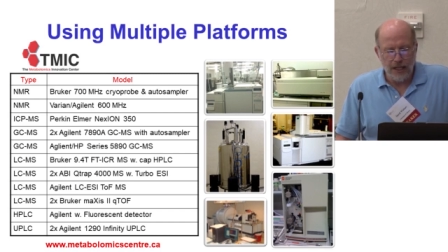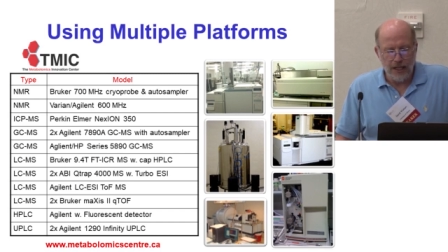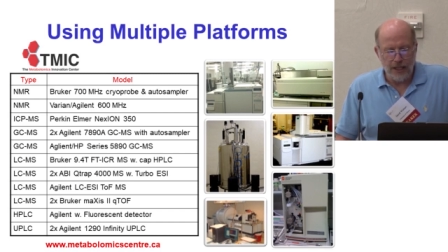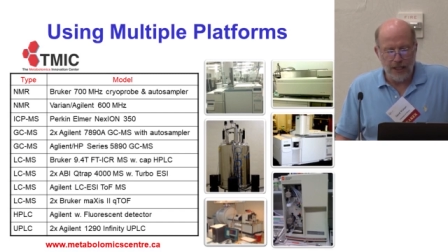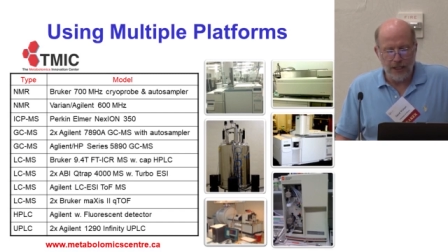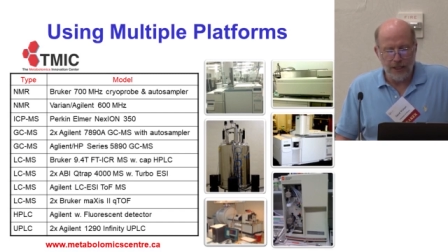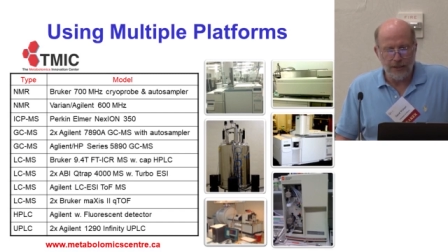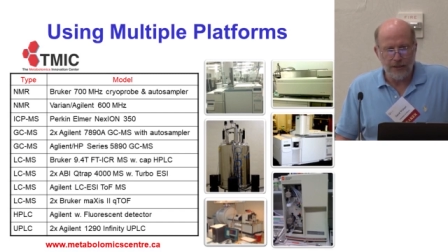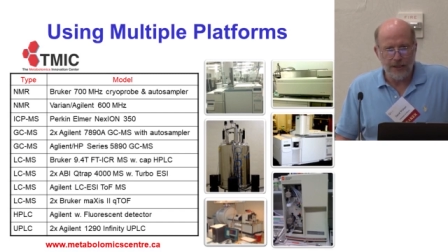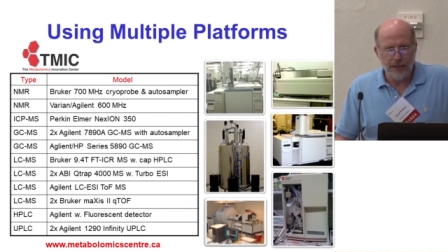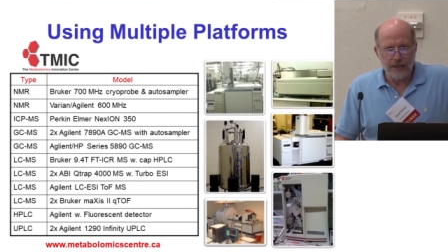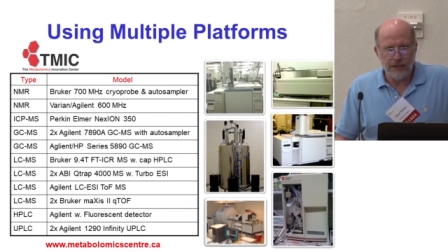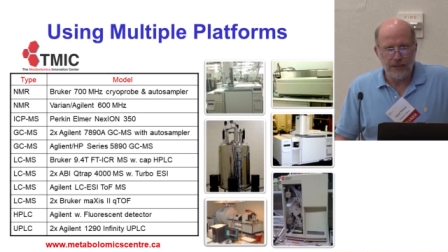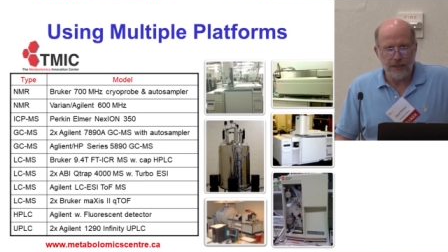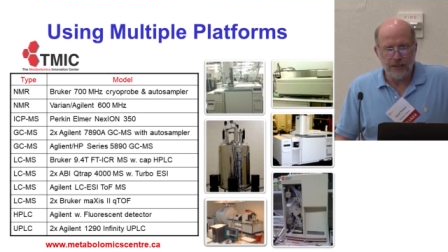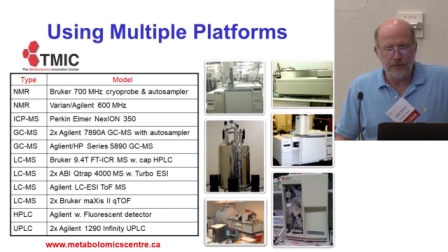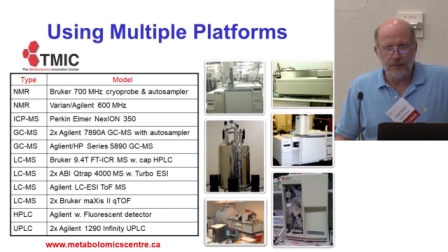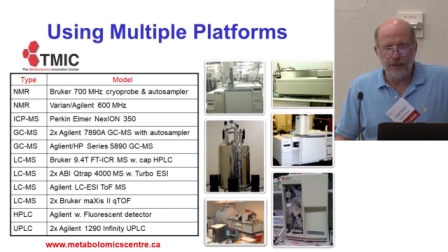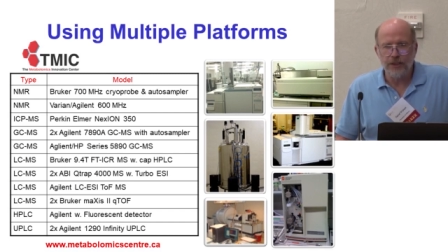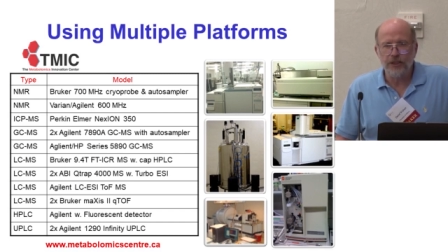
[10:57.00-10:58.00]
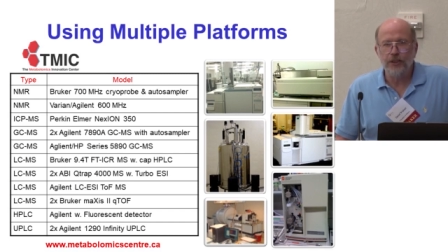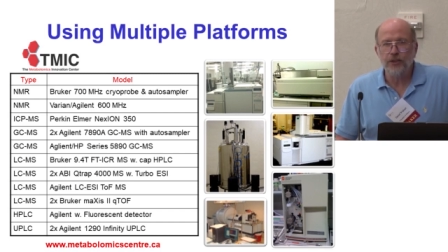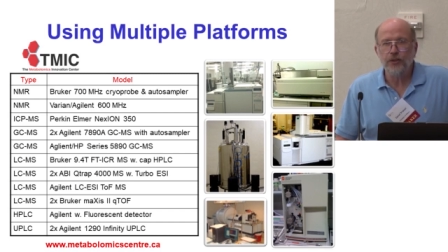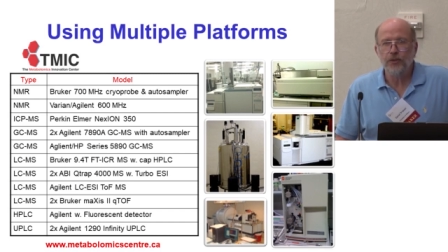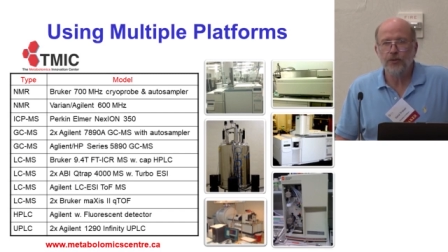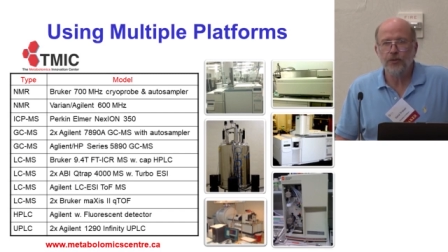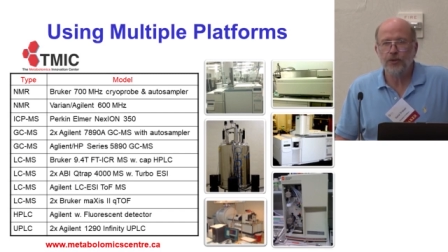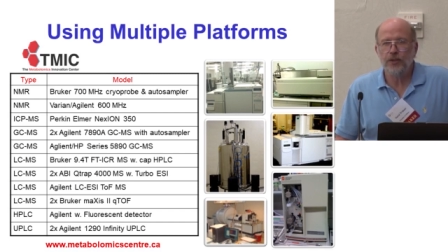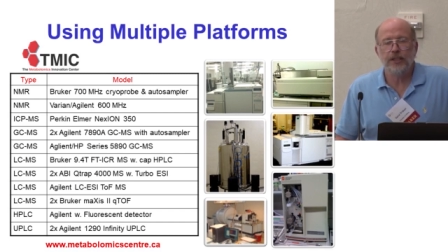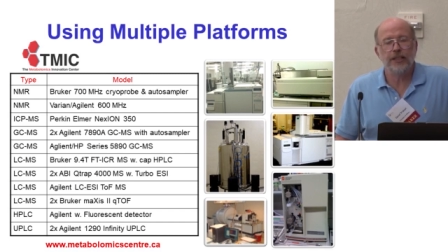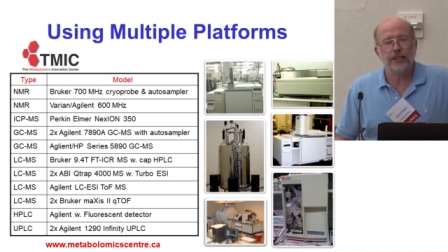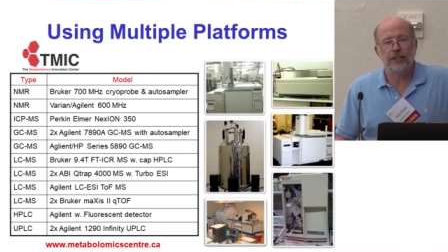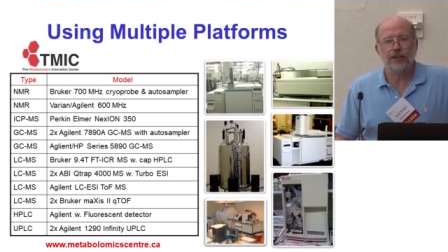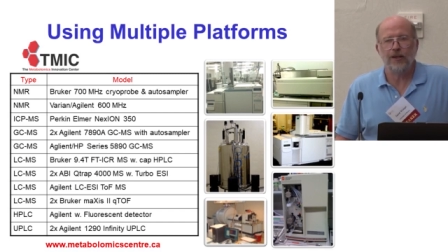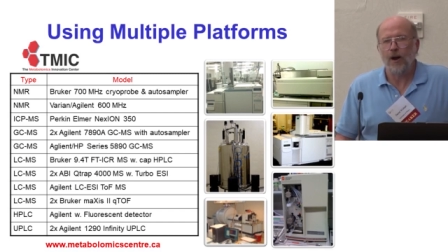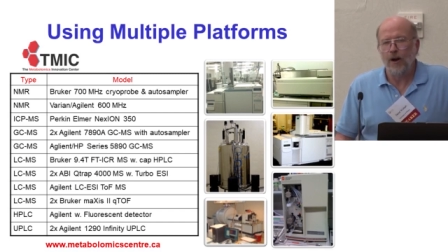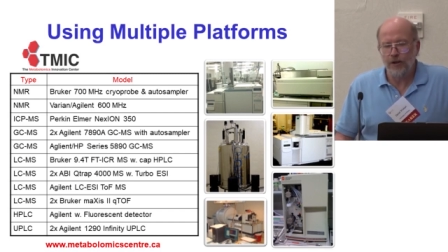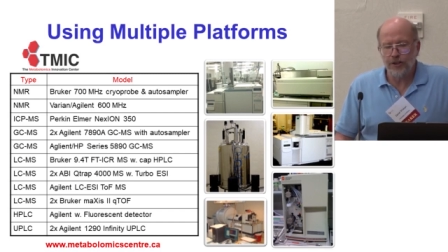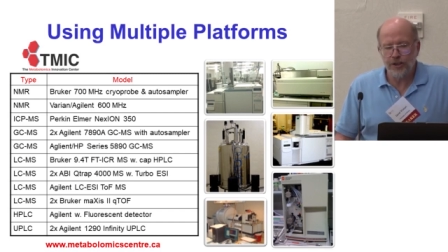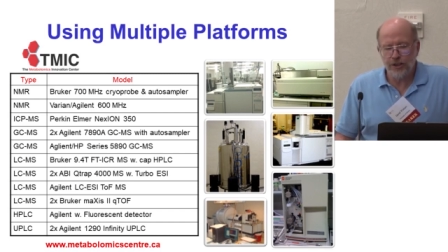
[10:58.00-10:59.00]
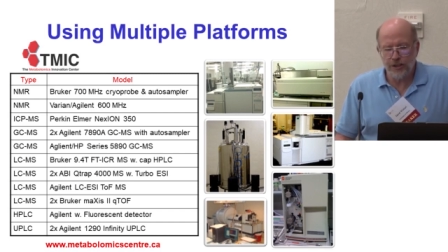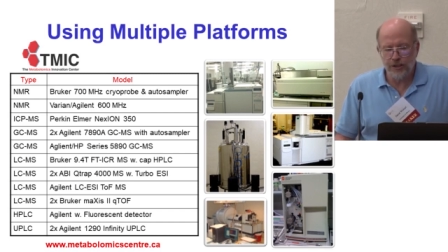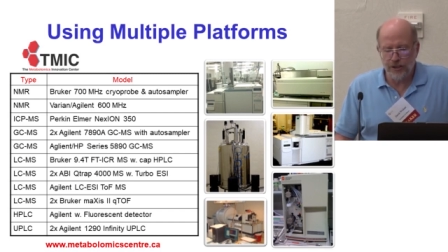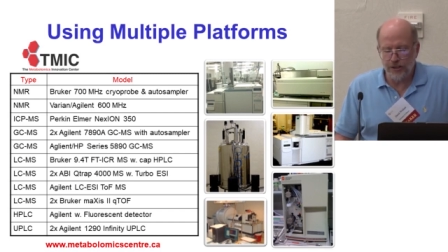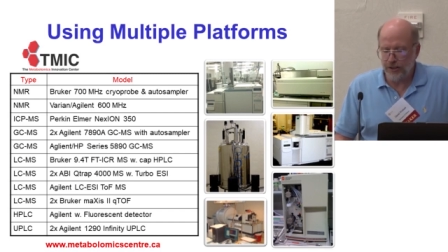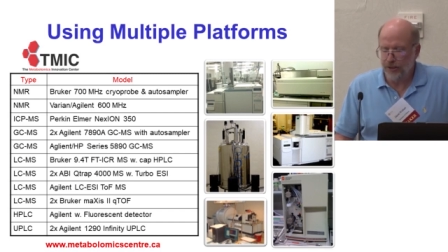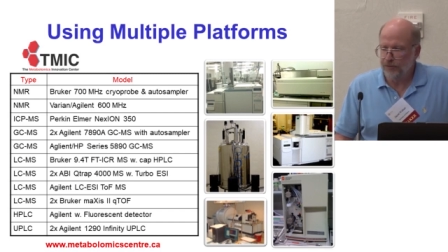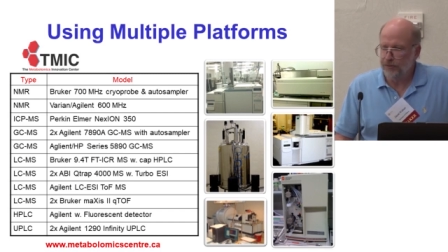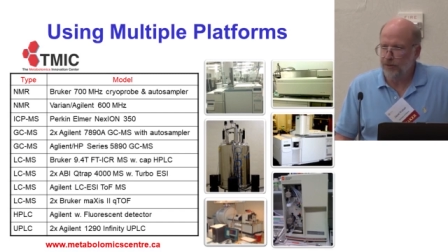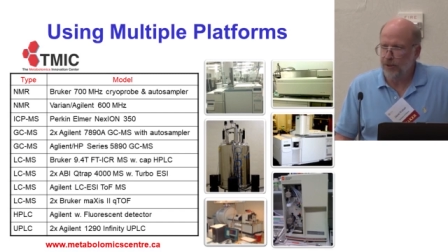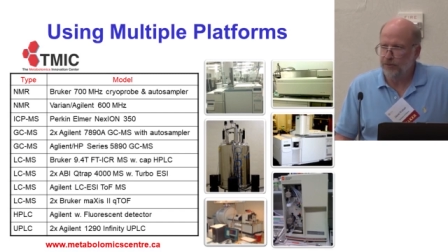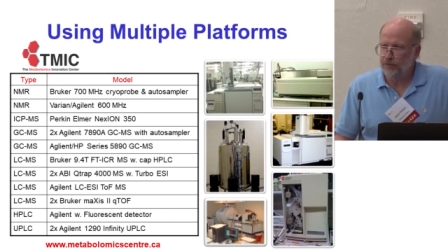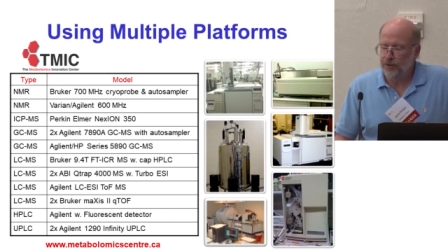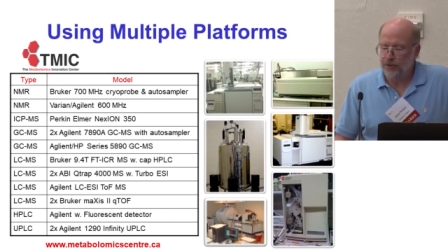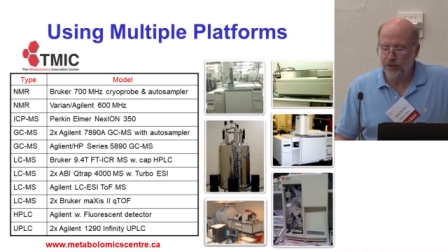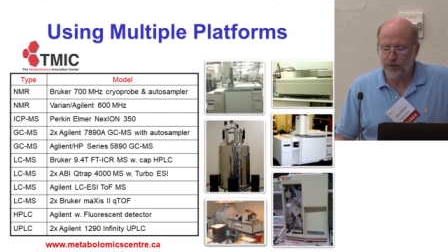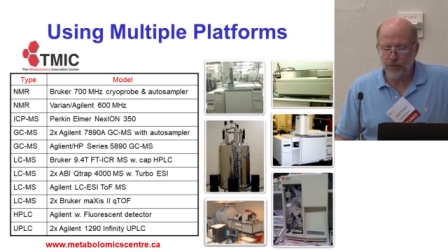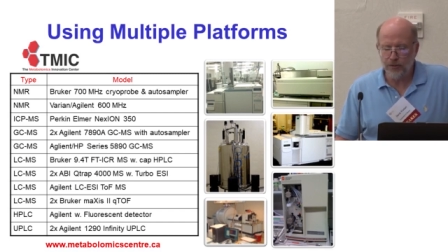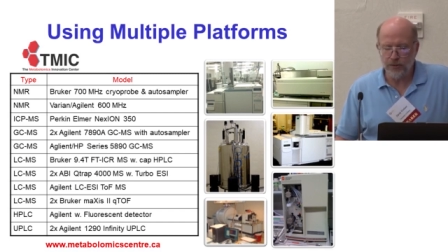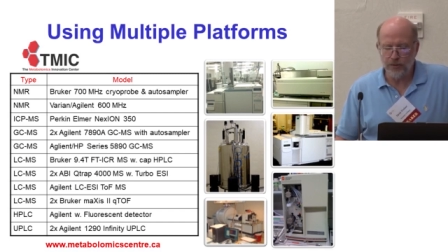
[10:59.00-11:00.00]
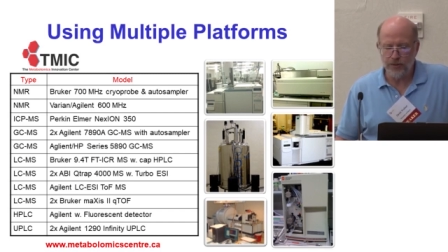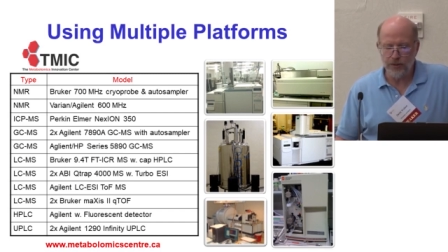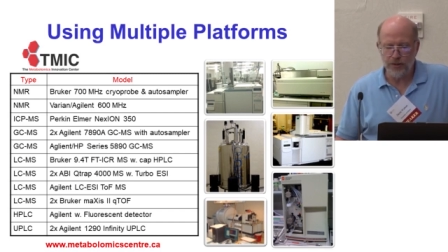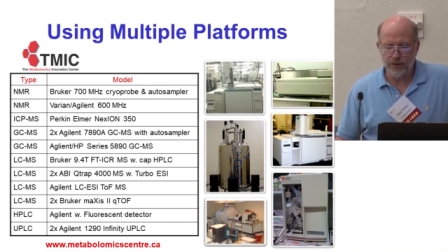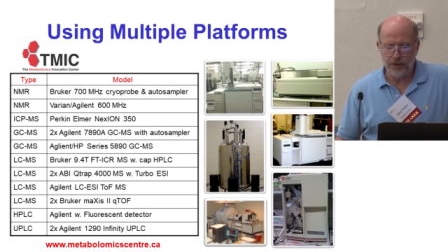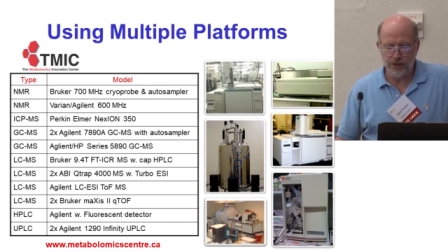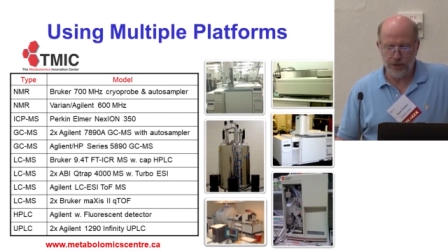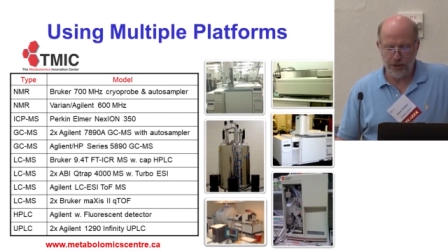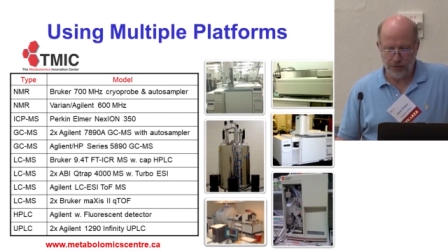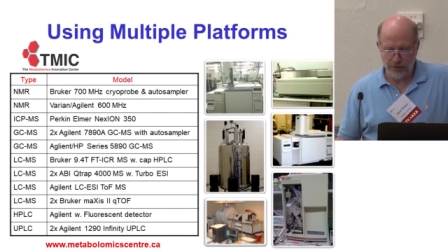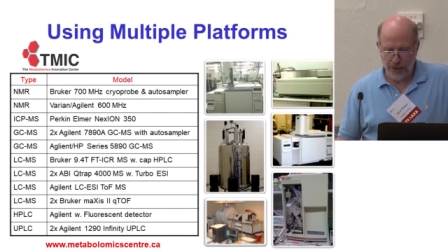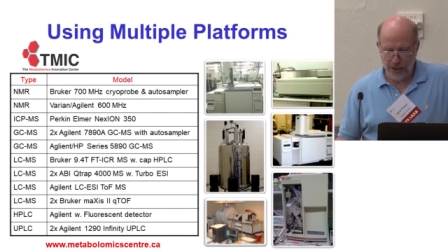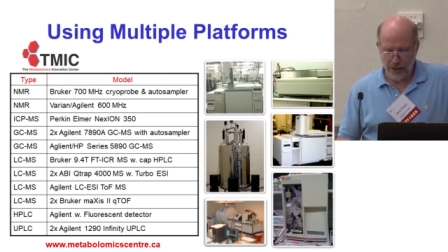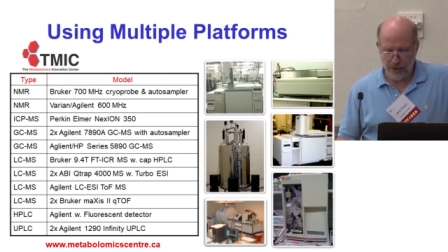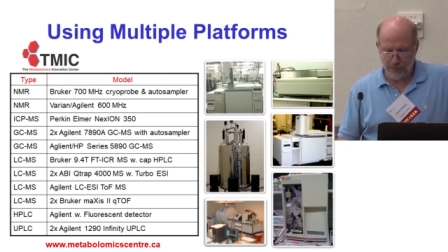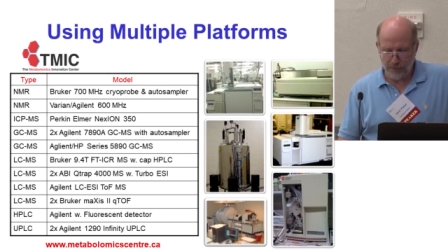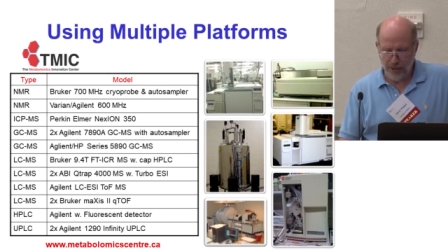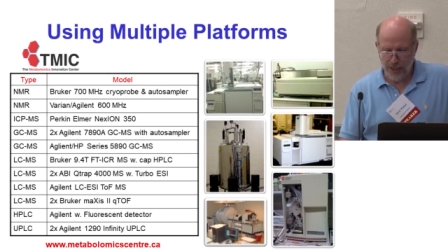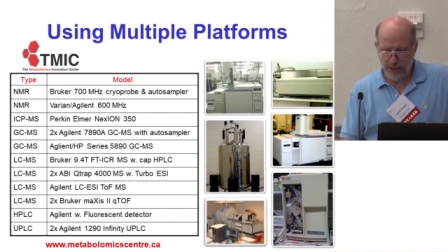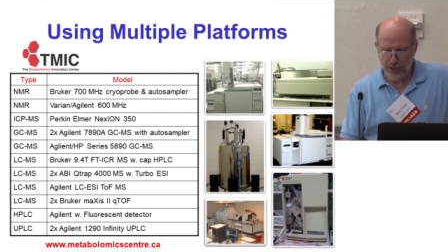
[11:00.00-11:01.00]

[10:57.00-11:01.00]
And so we use this arsenal of tools to try and